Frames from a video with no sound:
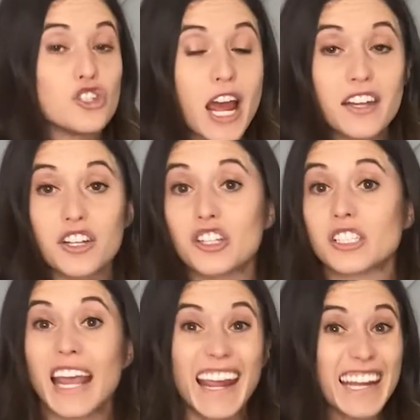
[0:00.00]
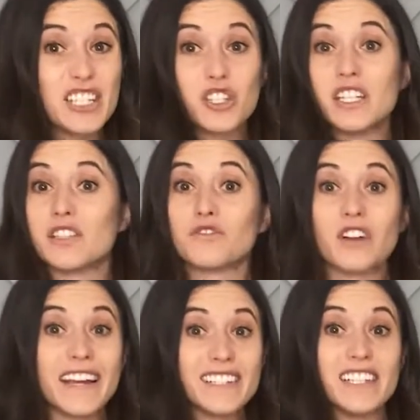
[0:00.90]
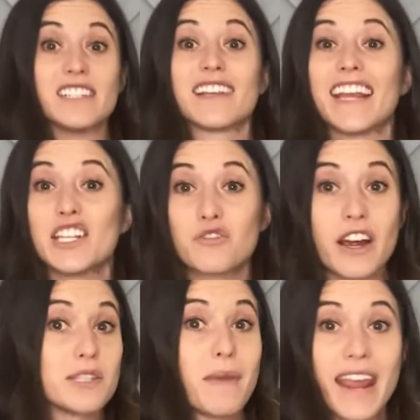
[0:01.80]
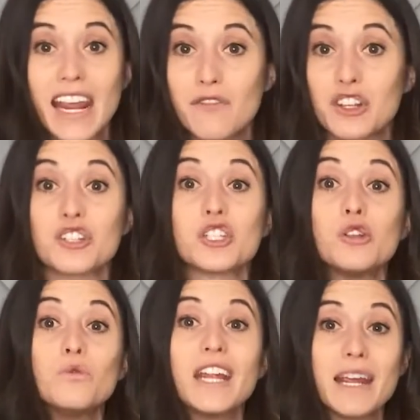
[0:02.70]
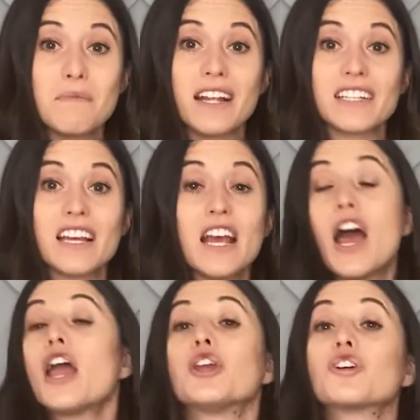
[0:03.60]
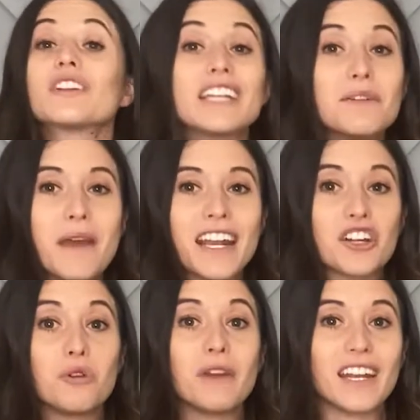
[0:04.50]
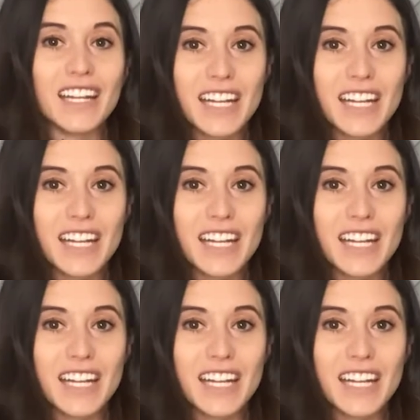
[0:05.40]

genders, ages, races, interests, behaviors, you name it. Your lead magnet could be an